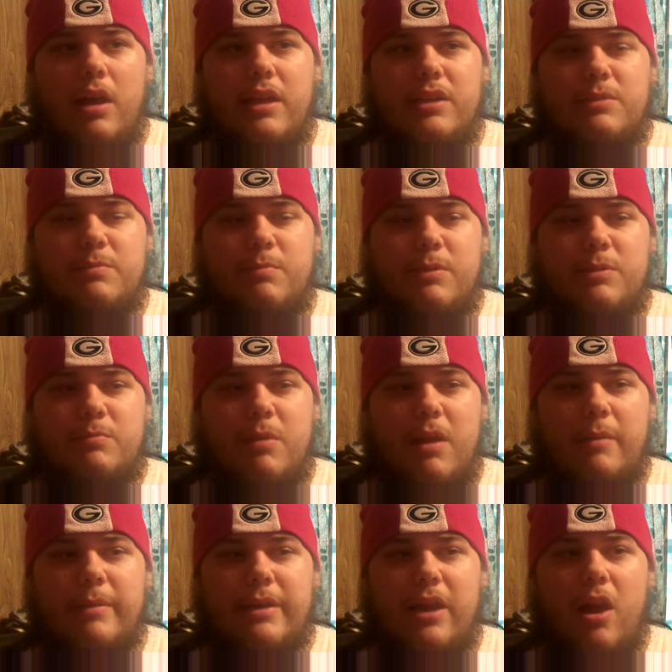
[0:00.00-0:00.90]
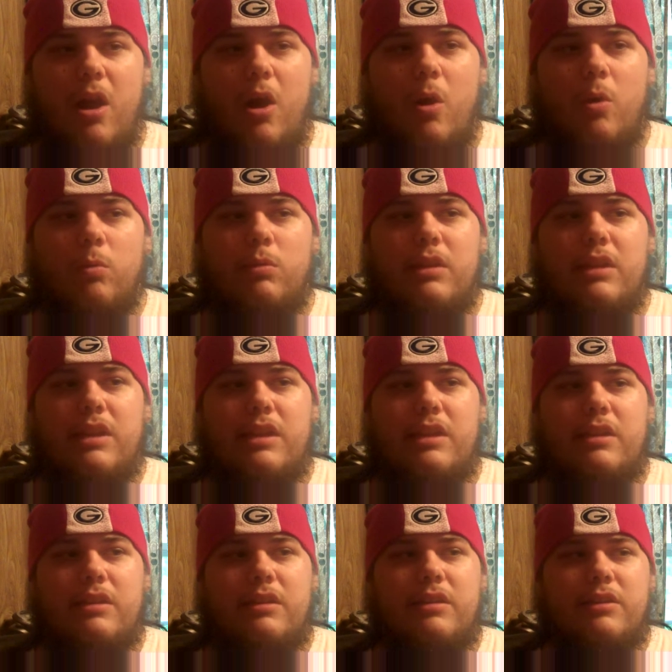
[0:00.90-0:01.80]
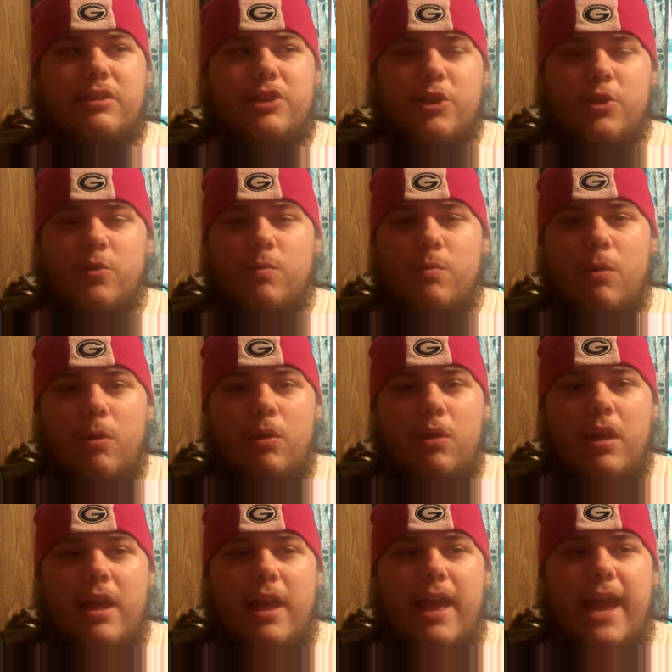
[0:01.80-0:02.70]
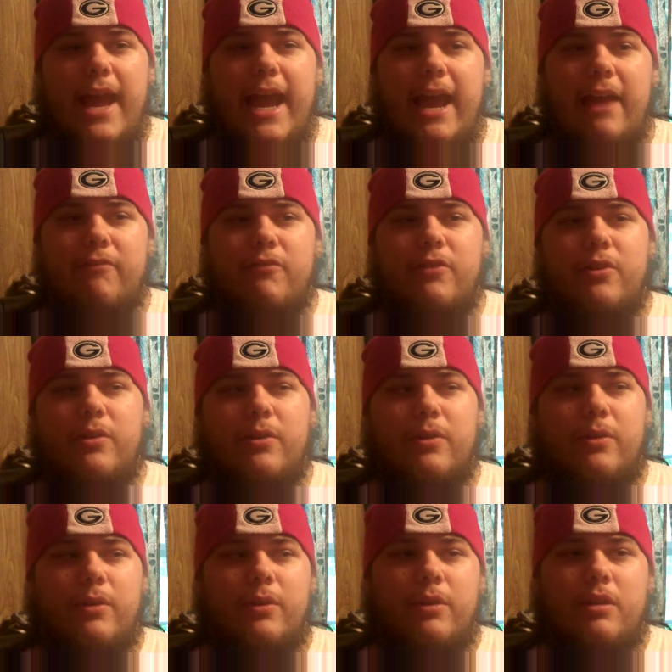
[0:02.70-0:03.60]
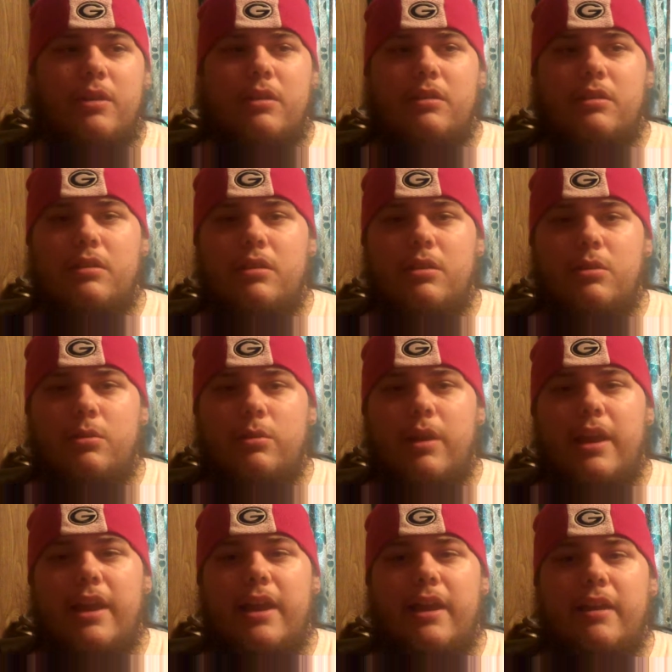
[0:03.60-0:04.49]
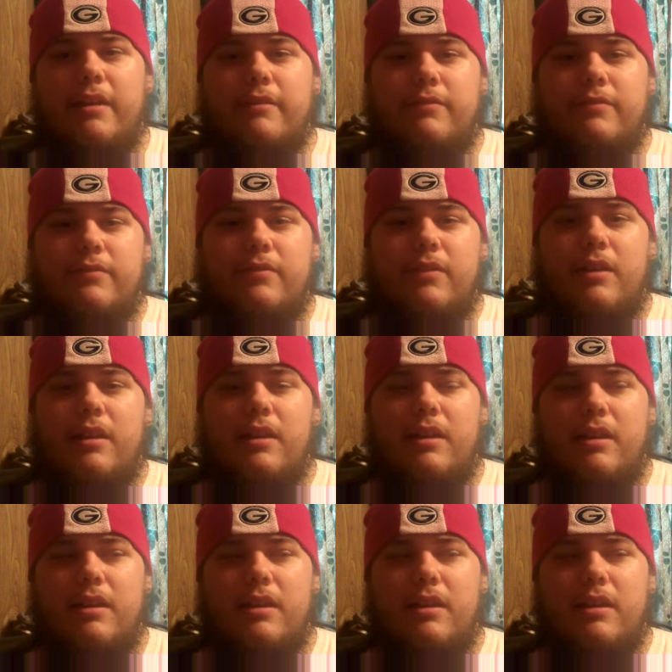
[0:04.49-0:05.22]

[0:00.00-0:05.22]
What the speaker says: it's probably only doable after you have